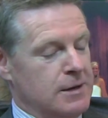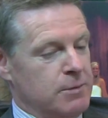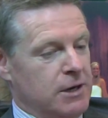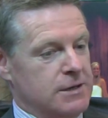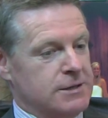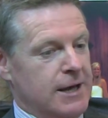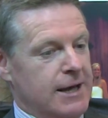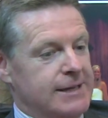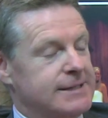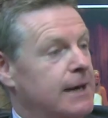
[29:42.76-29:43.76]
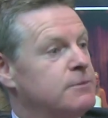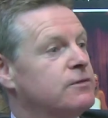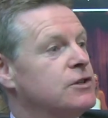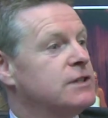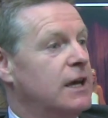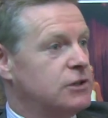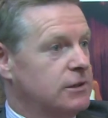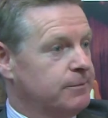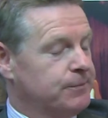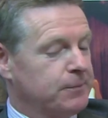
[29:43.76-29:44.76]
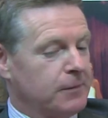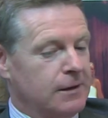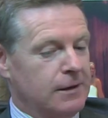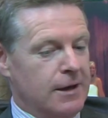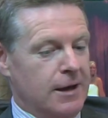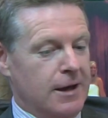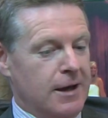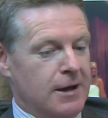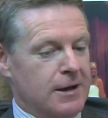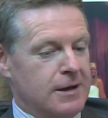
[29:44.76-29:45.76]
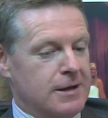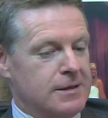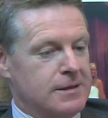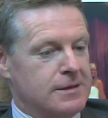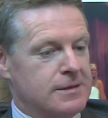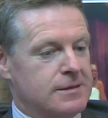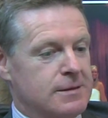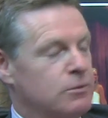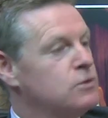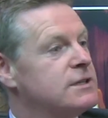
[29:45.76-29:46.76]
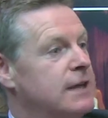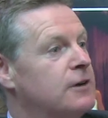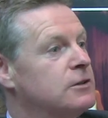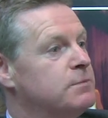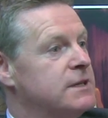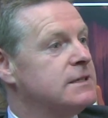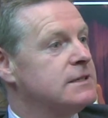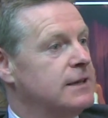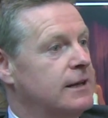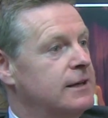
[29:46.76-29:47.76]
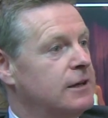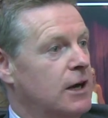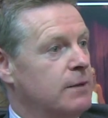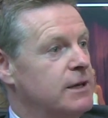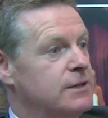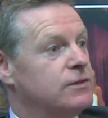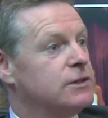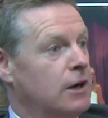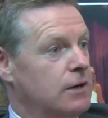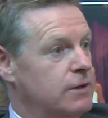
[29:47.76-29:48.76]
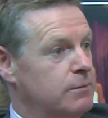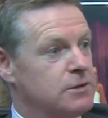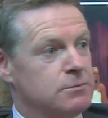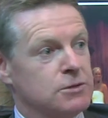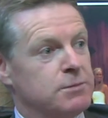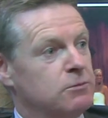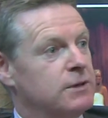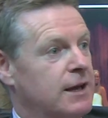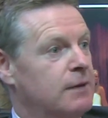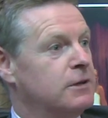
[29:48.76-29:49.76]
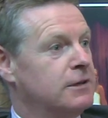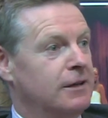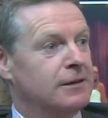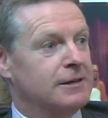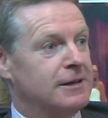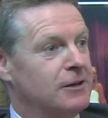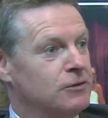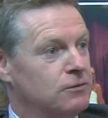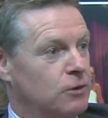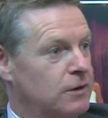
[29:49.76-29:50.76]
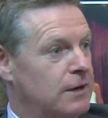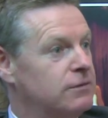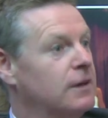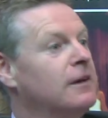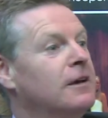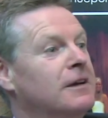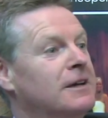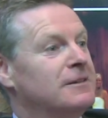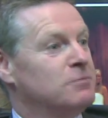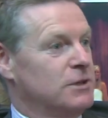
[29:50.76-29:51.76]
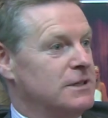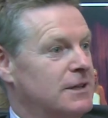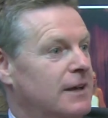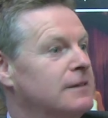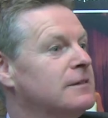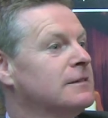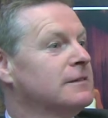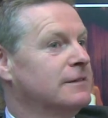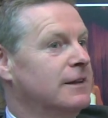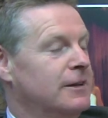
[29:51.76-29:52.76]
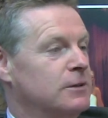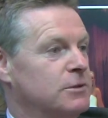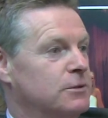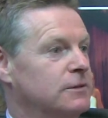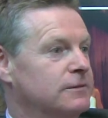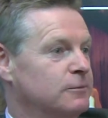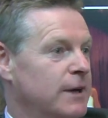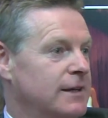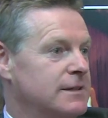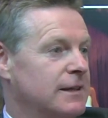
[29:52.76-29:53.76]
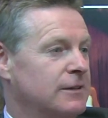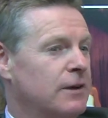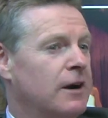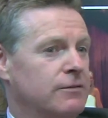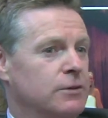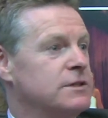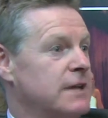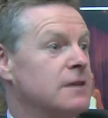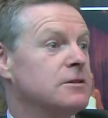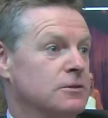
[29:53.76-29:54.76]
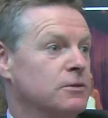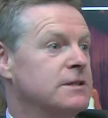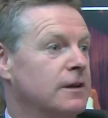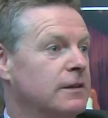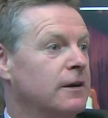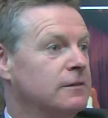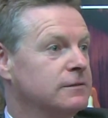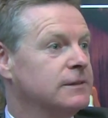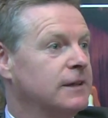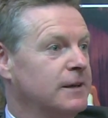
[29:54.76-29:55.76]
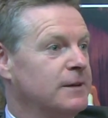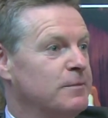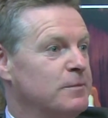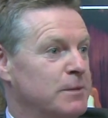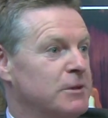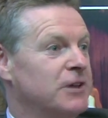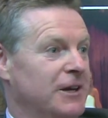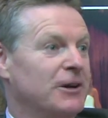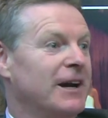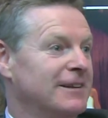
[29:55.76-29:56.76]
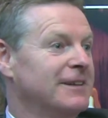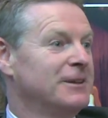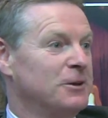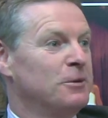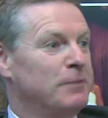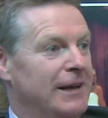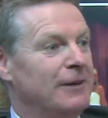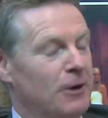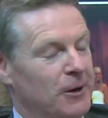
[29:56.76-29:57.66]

Because in times of recession, the most start-up business in any economy is photography, because most people with a camera think they can take a good photograph, and if money's tight, they'll end up doing weddings. And there are a few disaster stories out there of people trying their hand in it and it going badly wrong.